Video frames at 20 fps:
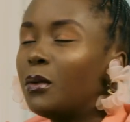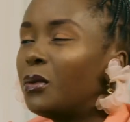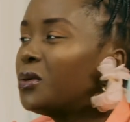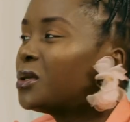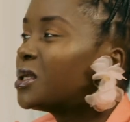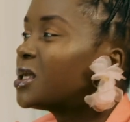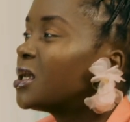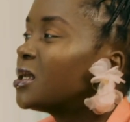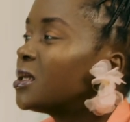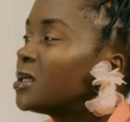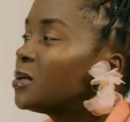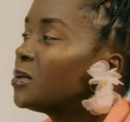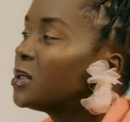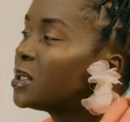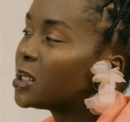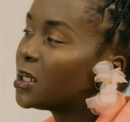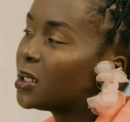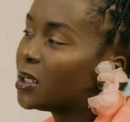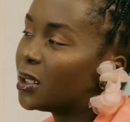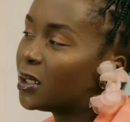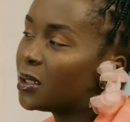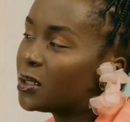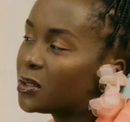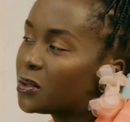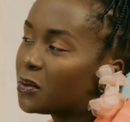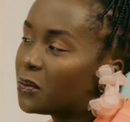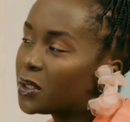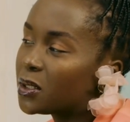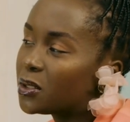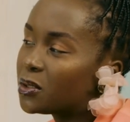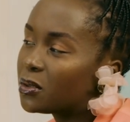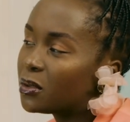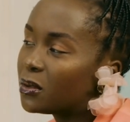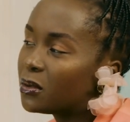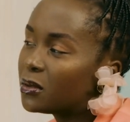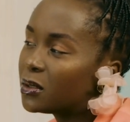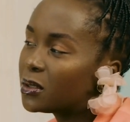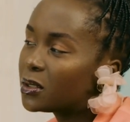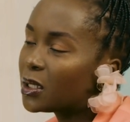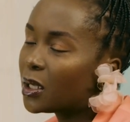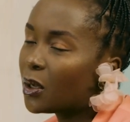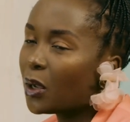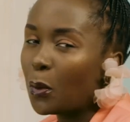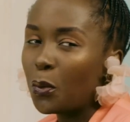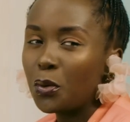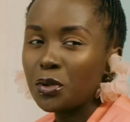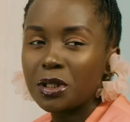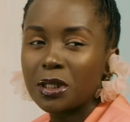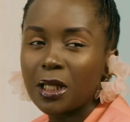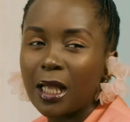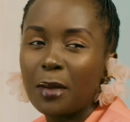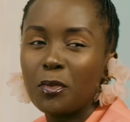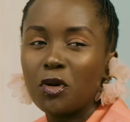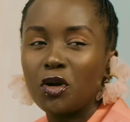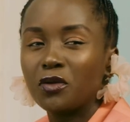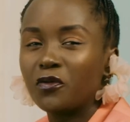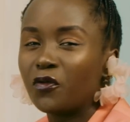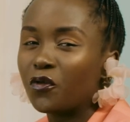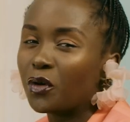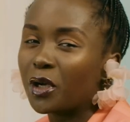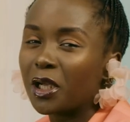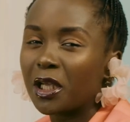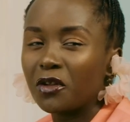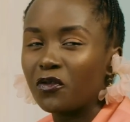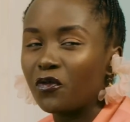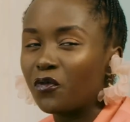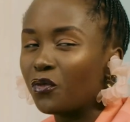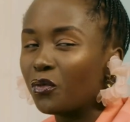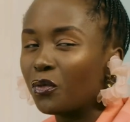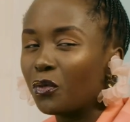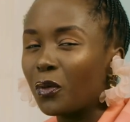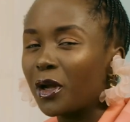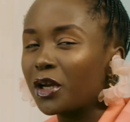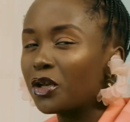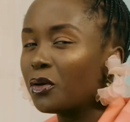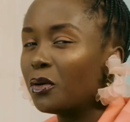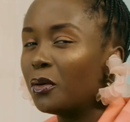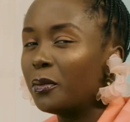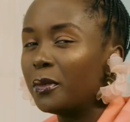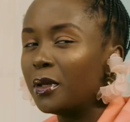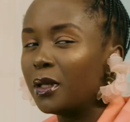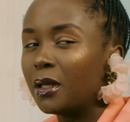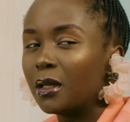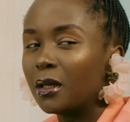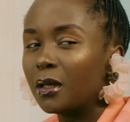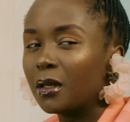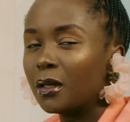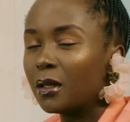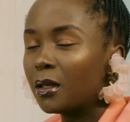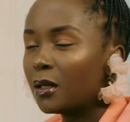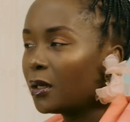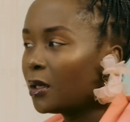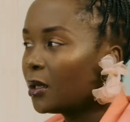Who's sending these questions? I'm not forgetful. But what do you mean?